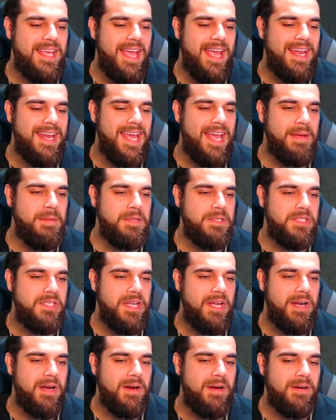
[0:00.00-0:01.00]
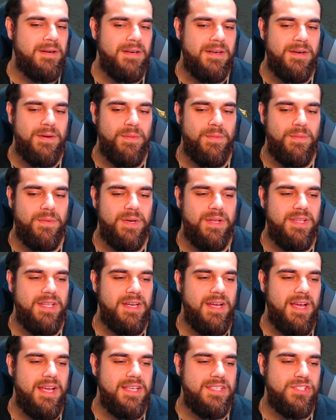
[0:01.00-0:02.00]
damage there. Really
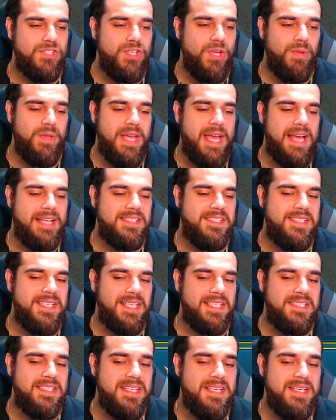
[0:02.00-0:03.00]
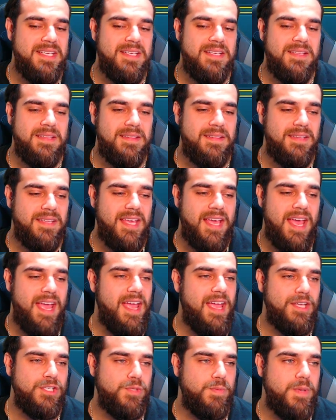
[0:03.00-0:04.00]
nice. She only had 60k
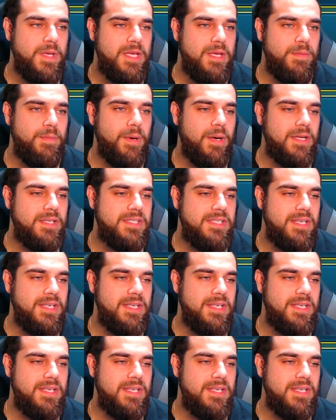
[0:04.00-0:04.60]
HP, but